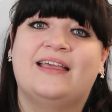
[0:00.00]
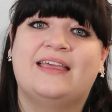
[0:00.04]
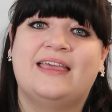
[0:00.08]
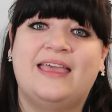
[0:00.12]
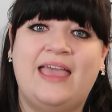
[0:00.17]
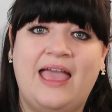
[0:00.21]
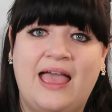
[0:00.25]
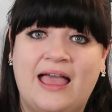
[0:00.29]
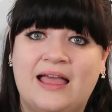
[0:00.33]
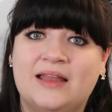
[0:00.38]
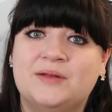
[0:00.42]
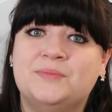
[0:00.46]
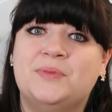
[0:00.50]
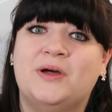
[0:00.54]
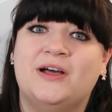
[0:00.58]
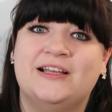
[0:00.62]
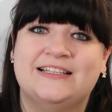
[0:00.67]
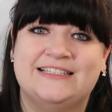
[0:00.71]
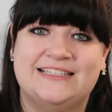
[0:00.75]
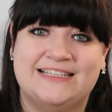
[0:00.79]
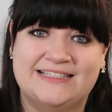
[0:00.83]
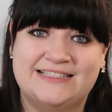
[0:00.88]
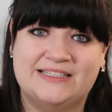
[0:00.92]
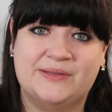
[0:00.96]
can
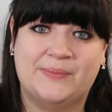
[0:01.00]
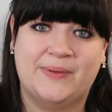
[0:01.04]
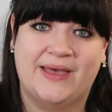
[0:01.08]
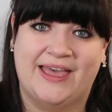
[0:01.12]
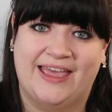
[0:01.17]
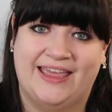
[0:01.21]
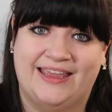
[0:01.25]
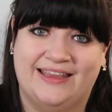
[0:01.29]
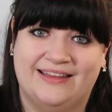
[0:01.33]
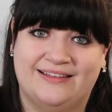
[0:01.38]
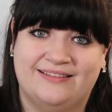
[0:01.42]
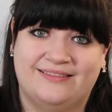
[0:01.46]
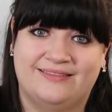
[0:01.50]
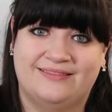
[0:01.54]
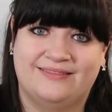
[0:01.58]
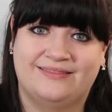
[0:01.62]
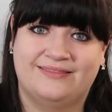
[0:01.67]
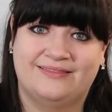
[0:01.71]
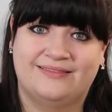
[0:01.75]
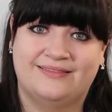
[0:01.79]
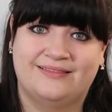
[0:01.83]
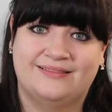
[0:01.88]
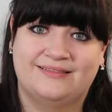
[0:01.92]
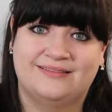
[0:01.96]
participate.
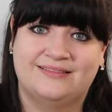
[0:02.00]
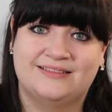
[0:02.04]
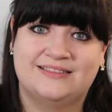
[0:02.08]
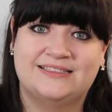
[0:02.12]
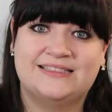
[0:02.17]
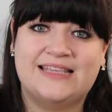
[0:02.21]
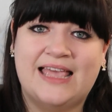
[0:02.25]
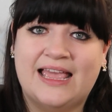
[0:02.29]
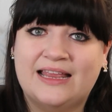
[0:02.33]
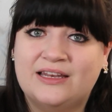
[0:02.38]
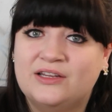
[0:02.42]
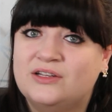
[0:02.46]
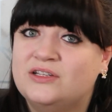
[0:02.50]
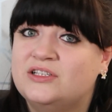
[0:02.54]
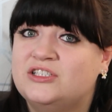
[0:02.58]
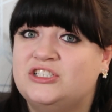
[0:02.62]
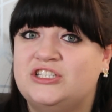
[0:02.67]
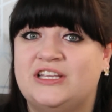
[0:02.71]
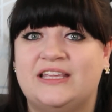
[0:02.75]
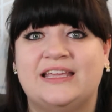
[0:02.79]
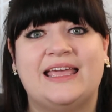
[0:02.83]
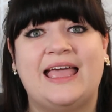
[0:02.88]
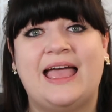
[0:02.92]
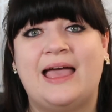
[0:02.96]

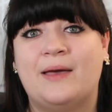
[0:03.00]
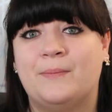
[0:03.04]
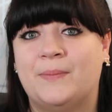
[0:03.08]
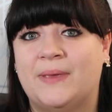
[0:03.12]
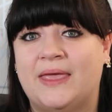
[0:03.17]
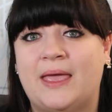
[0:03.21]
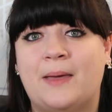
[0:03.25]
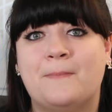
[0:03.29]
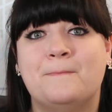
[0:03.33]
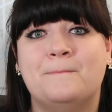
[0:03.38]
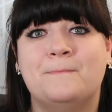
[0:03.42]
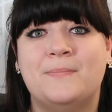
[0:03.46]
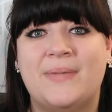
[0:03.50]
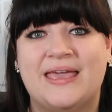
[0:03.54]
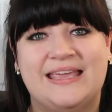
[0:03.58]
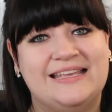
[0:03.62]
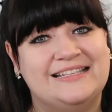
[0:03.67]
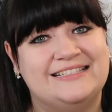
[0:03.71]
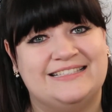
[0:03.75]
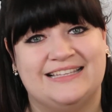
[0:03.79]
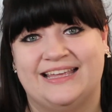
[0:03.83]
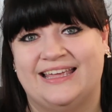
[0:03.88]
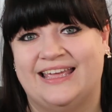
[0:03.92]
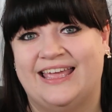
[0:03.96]
Technology can be
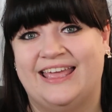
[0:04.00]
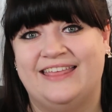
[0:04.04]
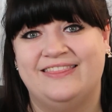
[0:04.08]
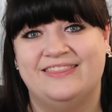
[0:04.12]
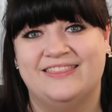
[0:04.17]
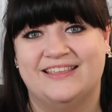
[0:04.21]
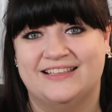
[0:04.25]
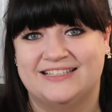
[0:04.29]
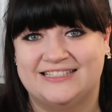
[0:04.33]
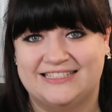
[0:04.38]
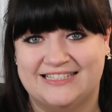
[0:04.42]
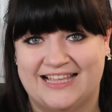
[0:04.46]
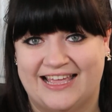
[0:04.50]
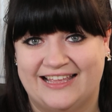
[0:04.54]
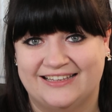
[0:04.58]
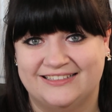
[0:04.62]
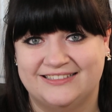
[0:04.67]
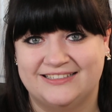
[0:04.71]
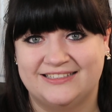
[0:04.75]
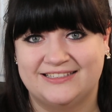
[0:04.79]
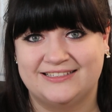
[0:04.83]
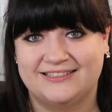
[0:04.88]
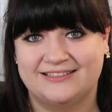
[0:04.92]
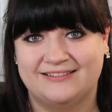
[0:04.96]
amazing in this
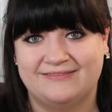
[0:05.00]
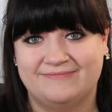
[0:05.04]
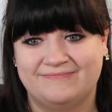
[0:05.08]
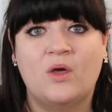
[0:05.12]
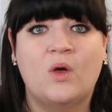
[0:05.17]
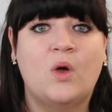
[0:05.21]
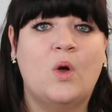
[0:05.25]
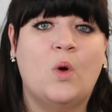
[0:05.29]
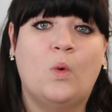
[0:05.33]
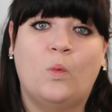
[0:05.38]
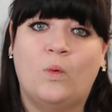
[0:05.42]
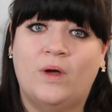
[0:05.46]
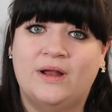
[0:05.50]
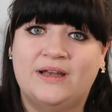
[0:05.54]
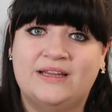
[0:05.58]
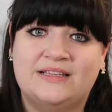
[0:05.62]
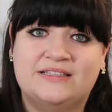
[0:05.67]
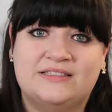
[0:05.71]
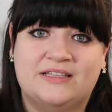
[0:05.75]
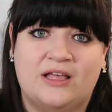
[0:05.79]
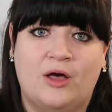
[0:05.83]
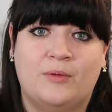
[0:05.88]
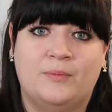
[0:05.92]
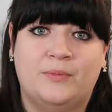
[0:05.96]
sense. One
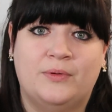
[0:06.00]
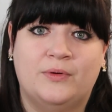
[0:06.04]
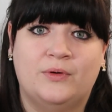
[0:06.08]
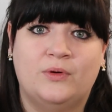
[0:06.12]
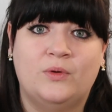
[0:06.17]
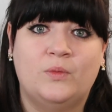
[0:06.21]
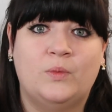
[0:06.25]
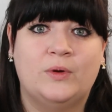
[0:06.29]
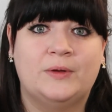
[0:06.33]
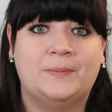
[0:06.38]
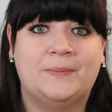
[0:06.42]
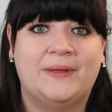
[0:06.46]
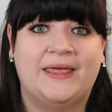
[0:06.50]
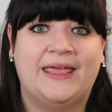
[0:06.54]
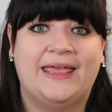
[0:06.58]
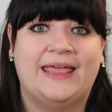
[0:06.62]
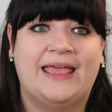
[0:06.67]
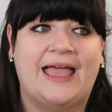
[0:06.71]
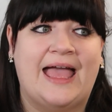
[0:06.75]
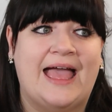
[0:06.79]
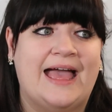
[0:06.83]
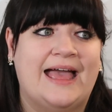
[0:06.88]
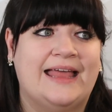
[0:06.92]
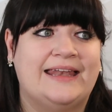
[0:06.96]
example would be
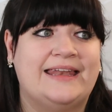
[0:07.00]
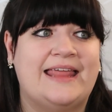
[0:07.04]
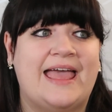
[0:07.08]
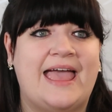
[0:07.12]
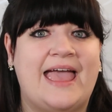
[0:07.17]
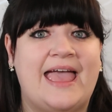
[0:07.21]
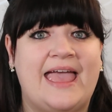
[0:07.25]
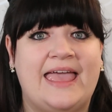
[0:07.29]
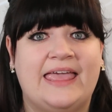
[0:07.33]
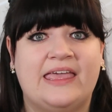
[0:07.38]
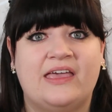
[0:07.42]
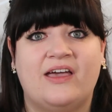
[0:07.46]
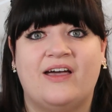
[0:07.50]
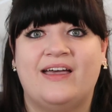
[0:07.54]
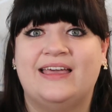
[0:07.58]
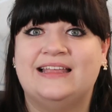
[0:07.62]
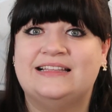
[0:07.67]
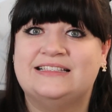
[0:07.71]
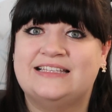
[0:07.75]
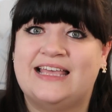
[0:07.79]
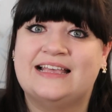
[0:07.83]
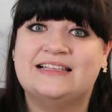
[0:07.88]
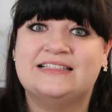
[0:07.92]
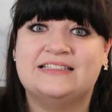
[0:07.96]
an AI
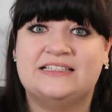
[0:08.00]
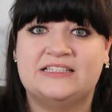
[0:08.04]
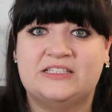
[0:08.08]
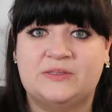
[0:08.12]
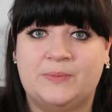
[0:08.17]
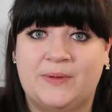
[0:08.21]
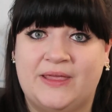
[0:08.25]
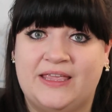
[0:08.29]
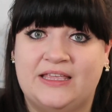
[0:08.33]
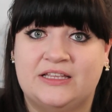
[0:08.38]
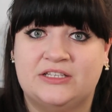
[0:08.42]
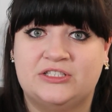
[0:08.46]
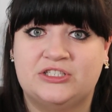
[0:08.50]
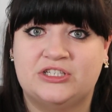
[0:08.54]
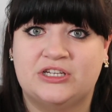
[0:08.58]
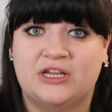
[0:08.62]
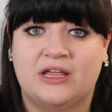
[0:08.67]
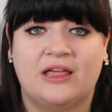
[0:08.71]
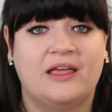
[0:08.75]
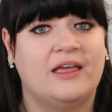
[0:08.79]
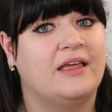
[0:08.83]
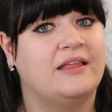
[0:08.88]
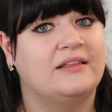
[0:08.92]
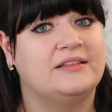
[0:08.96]
text-to-speech
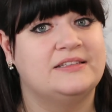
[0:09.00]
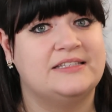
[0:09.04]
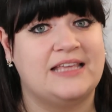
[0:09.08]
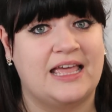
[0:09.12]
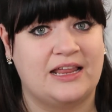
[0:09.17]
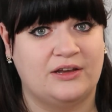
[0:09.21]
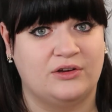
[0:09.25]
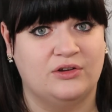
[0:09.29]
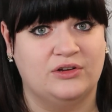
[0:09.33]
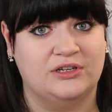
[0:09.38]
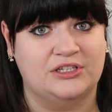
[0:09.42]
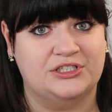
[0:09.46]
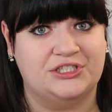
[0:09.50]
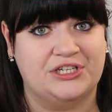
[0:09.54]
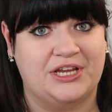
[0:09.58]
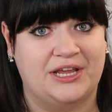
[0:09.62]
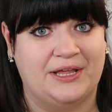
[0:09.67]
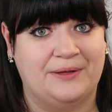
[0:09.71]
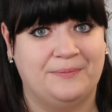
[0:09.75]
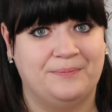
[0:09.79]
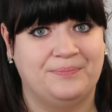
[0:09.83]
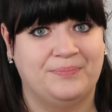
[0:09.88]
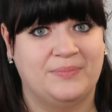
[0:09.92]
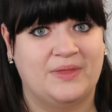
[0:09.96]

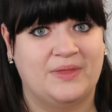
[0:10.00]
technology.